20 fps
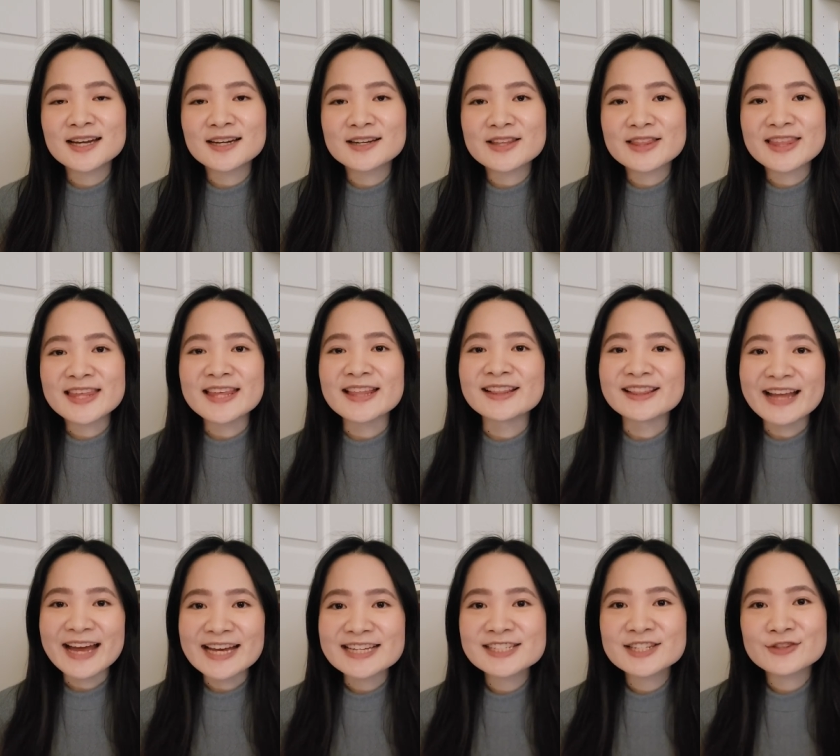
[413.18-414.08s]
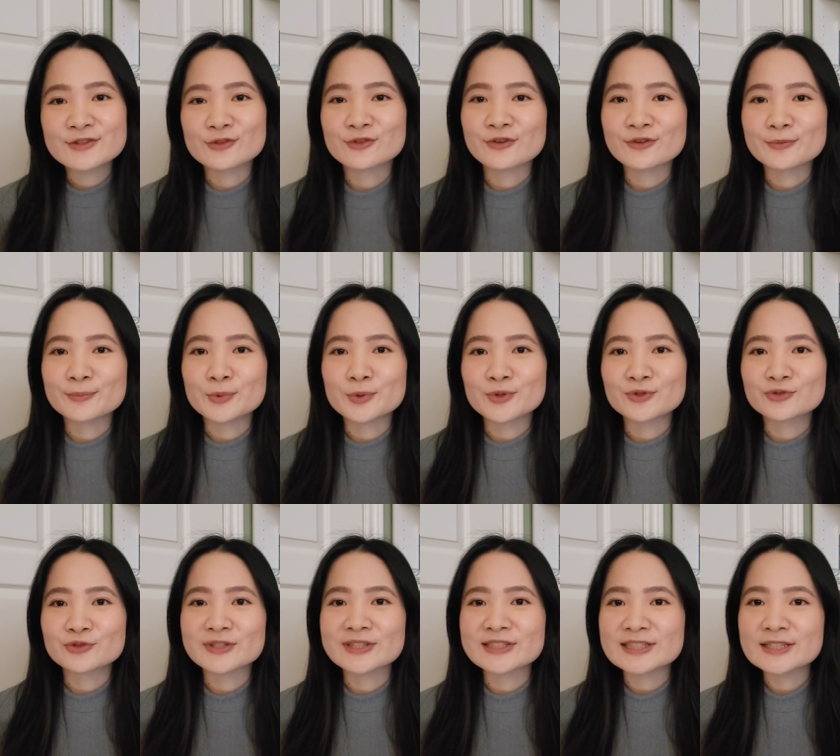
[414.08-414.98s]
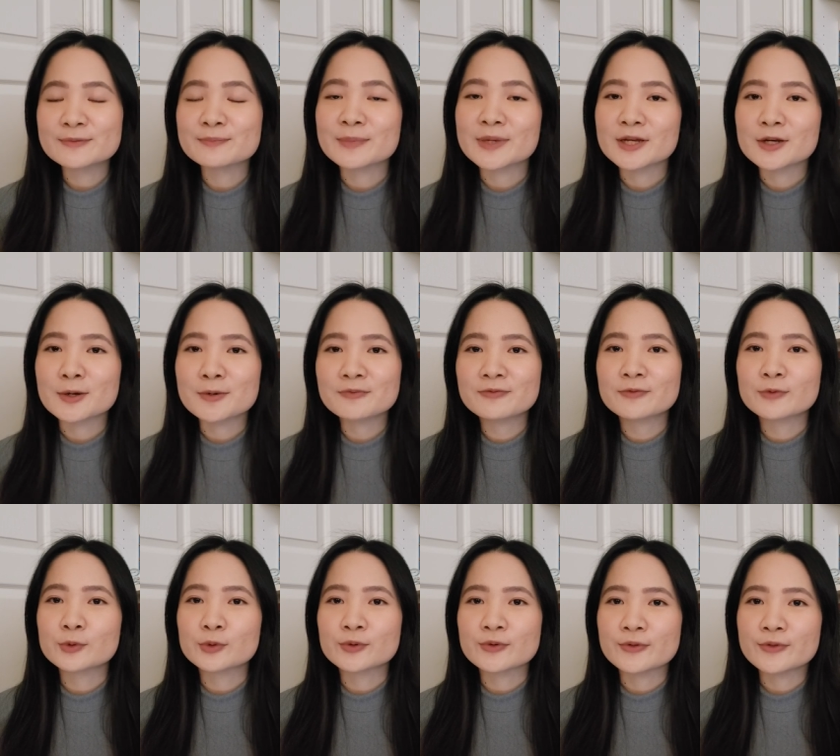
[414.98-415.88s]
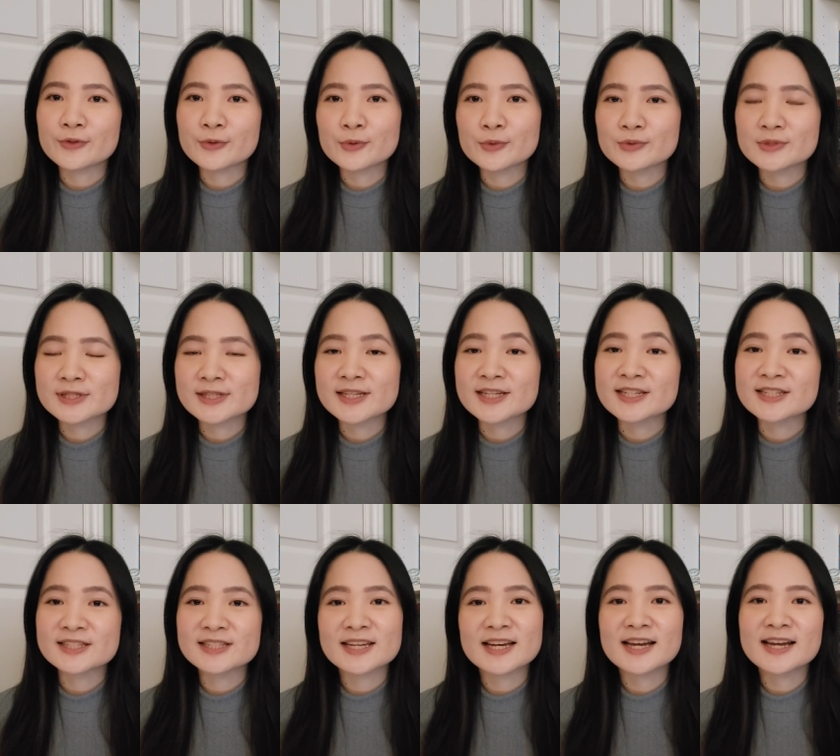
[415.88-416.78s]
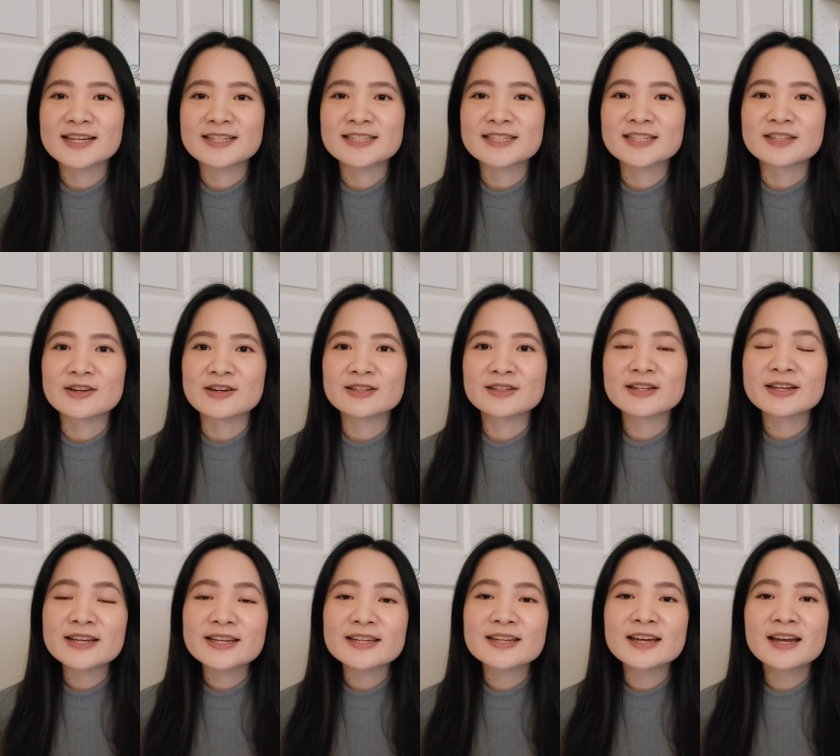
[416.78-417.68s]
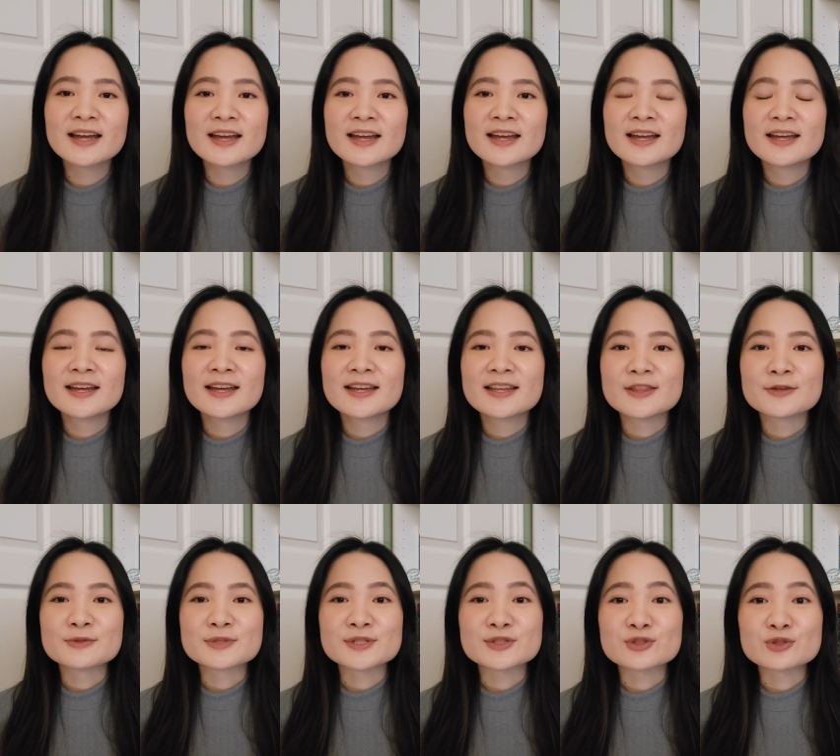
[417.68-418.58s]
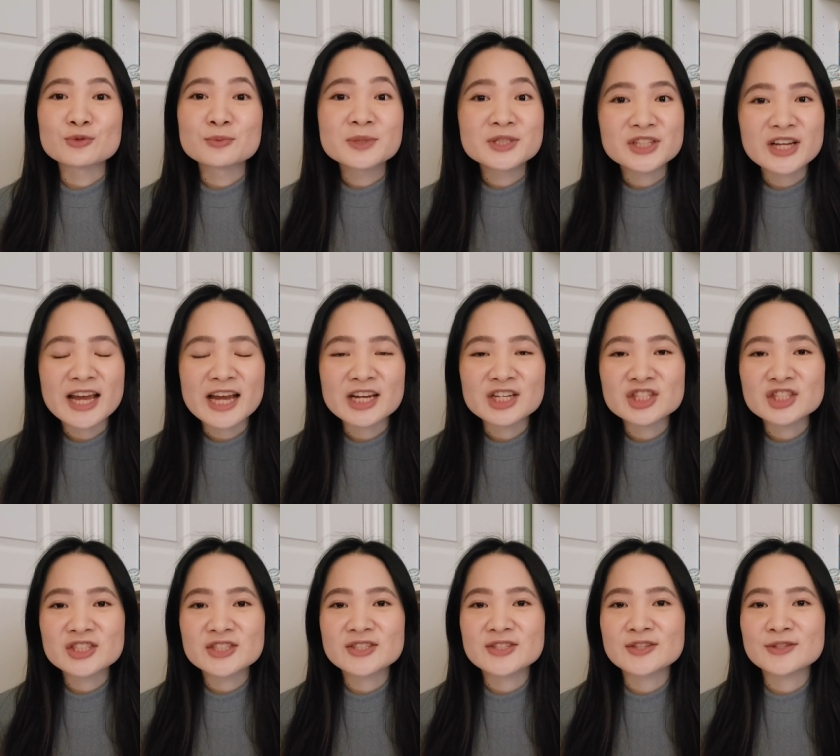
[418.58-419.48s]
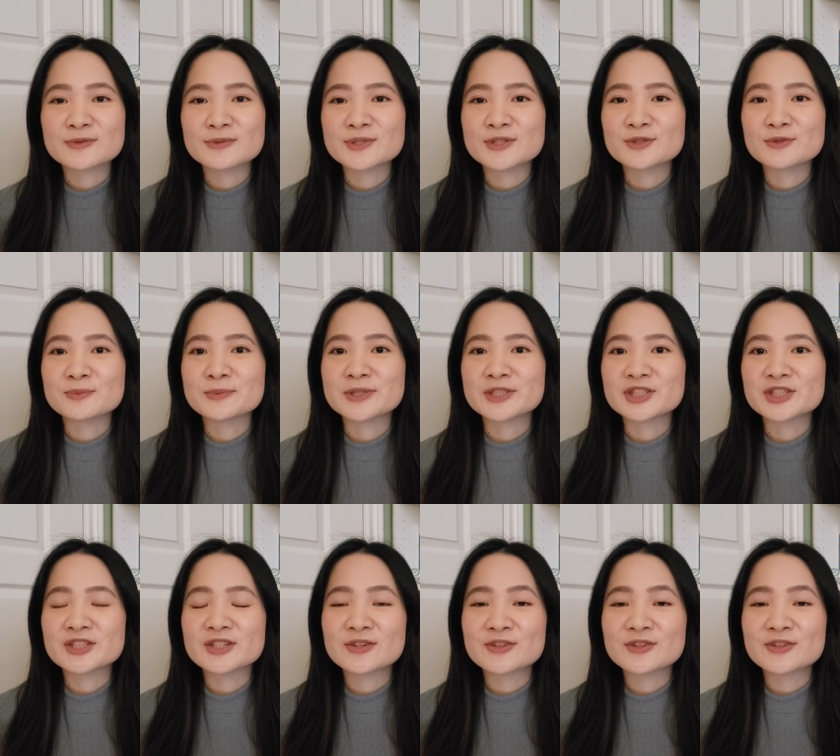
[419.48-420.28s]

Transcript: the last third of the book really did make up for those things that I did not like. There was so much action, there was so much